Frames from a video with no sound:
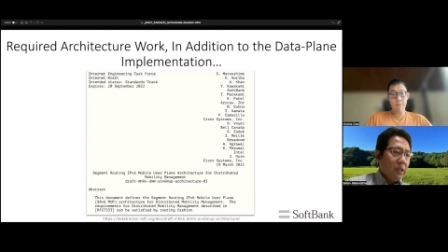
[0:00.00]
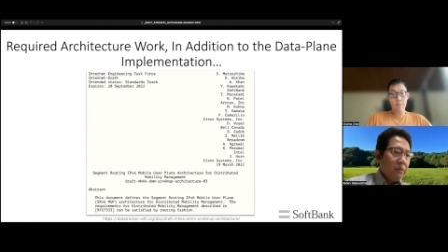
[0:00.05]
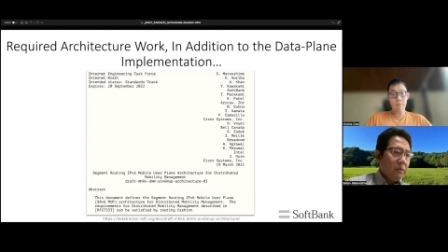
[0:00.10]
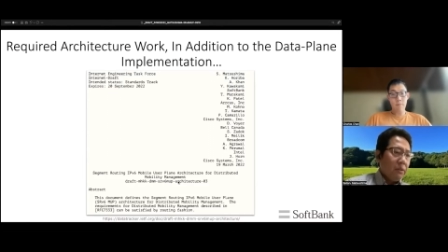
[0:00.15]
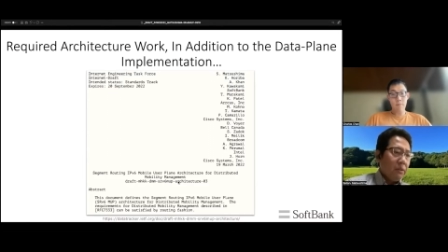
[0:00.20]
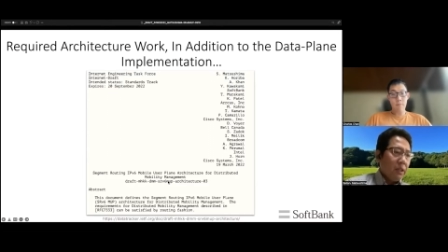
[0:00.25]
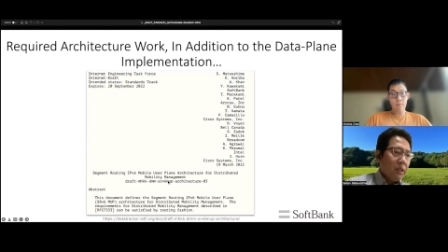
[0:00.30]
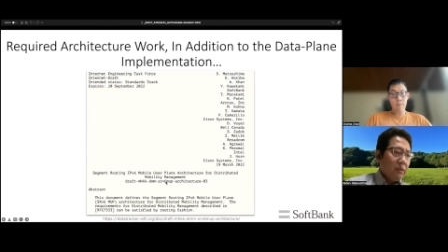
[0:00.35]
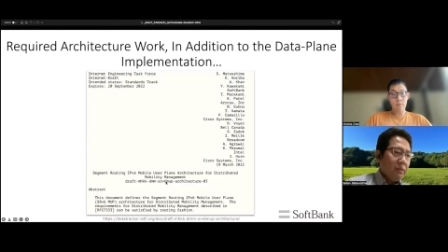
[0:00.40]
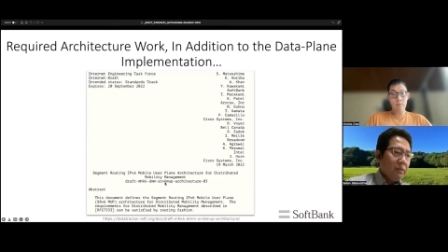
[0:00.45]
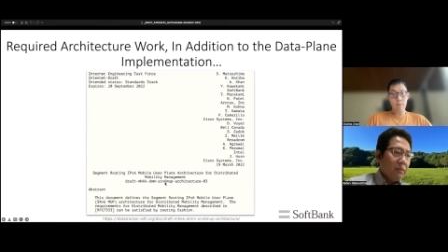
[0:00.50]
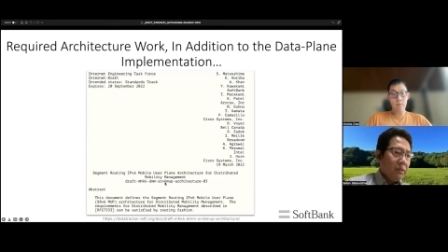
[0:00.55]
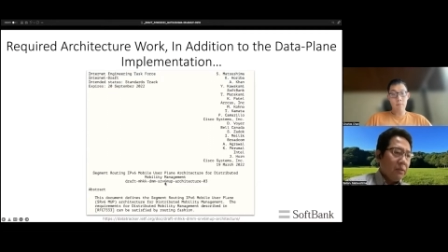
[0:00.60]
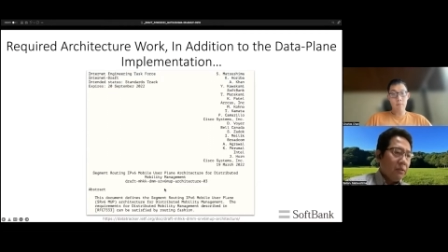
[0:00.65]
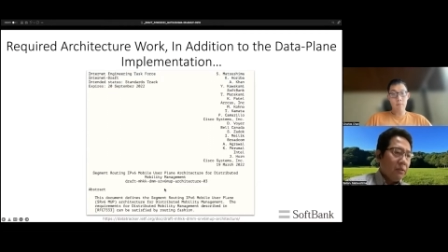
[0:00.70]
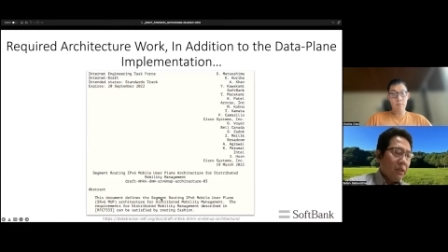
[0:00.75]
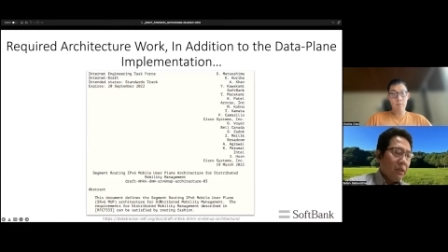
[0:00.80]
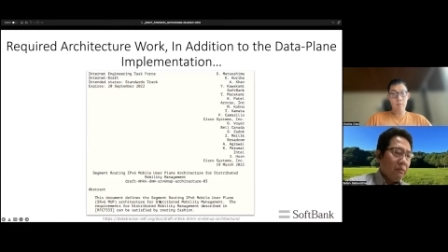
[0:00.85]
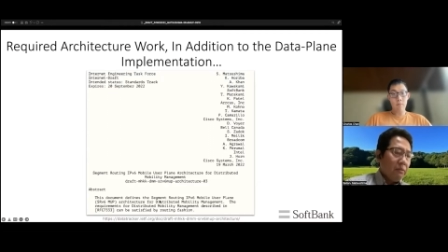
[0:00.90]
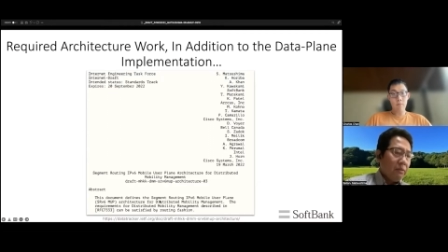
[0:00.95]

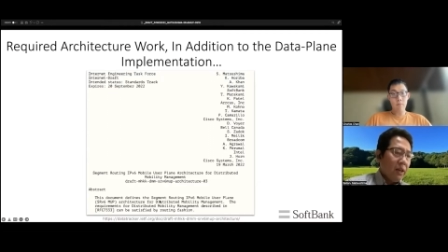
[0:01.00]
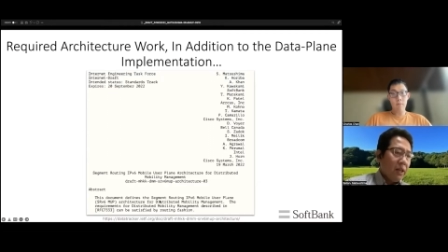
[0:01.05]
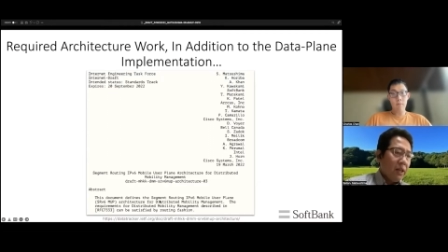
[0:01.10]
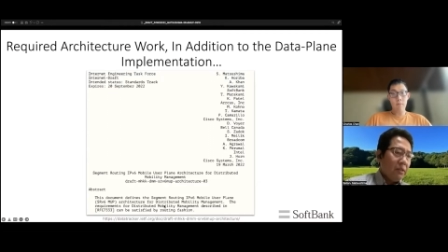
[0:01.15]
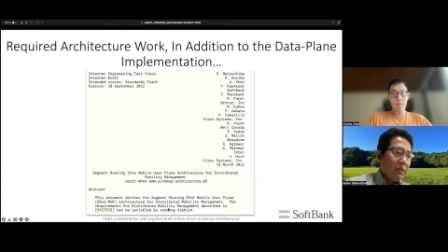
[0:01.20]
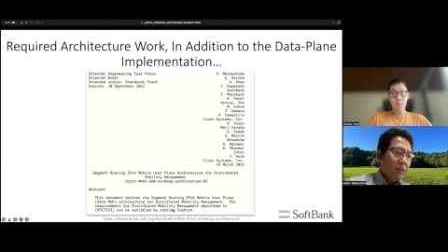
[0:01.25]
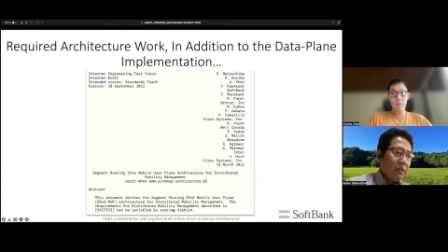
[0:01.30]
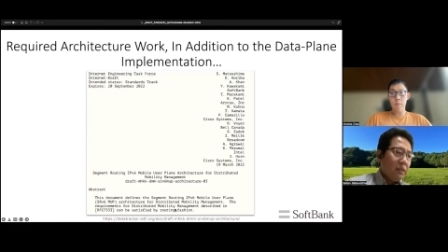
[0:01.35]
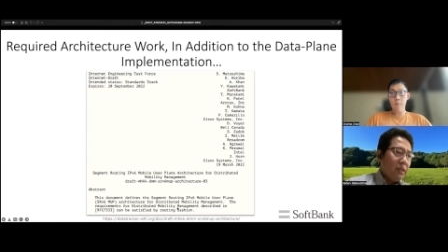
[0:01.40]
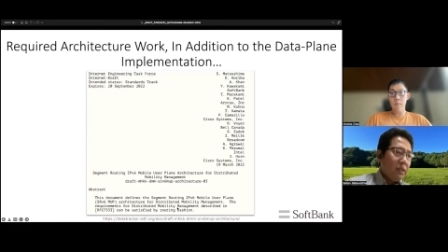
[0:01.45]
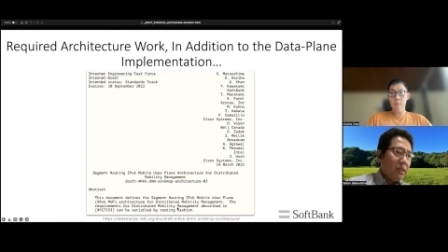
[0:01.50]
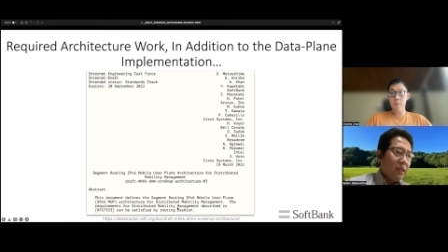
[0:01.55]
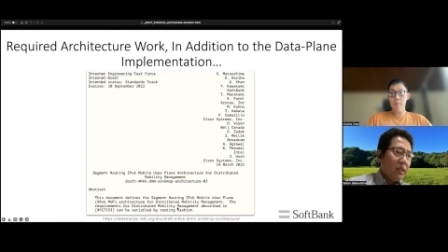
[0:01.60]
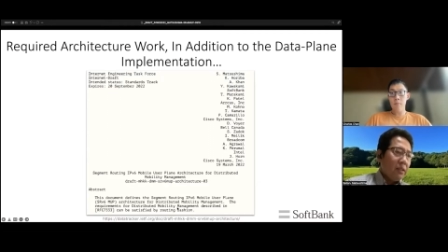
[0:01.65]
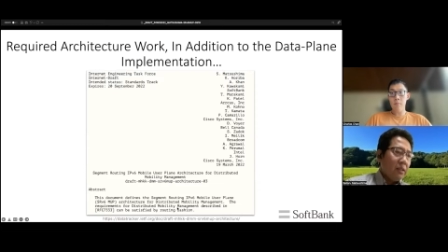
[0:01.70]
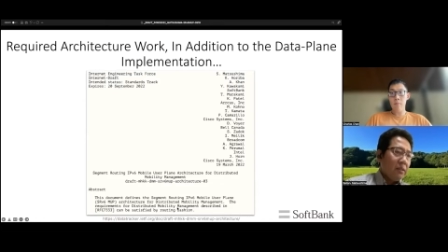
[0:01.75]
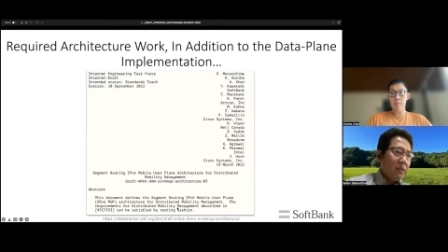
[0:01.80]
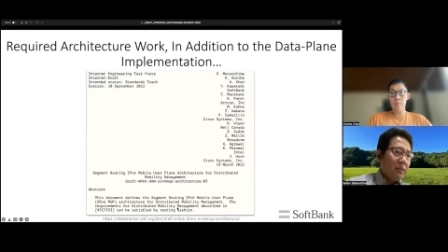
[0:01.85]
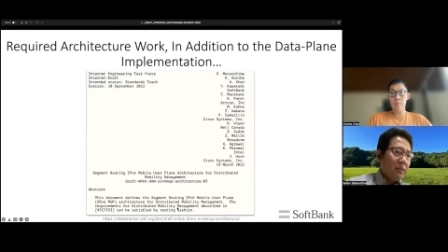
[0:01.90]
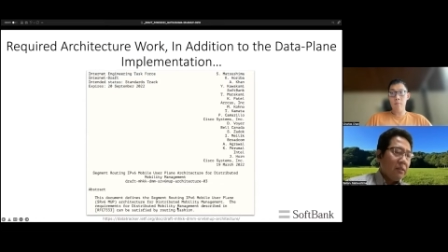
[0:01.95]
You can find
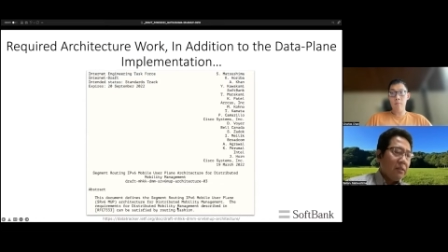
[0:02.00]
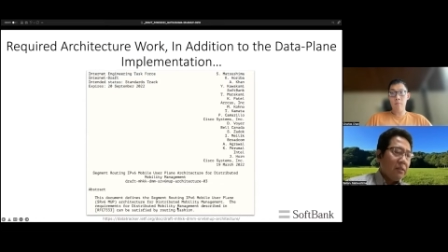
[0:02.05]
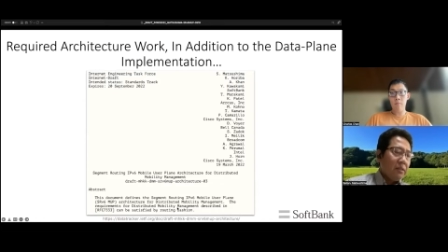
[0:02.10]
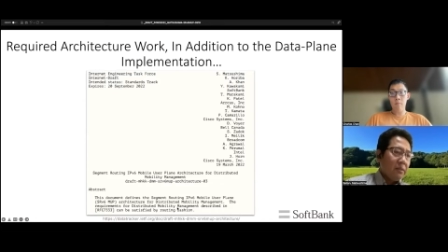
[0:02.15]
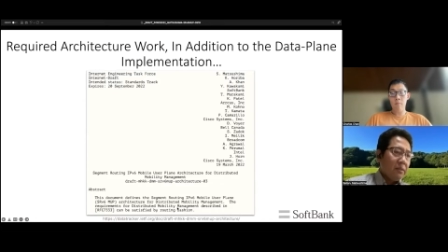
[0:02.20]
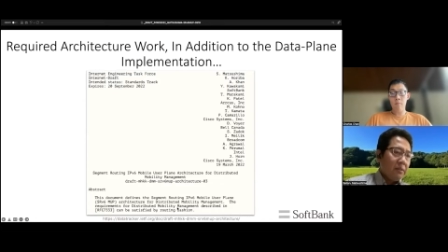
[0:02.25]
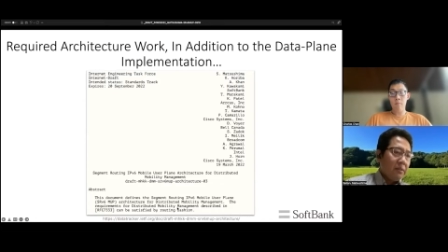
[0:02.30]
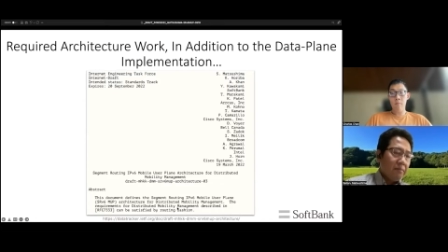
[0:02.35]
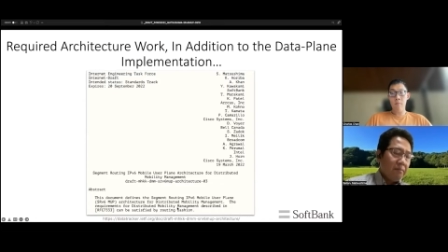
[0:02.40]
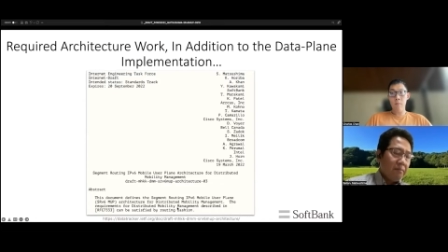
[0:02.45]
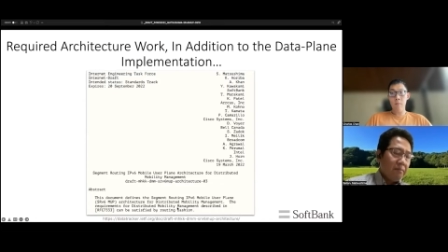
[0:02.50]
the this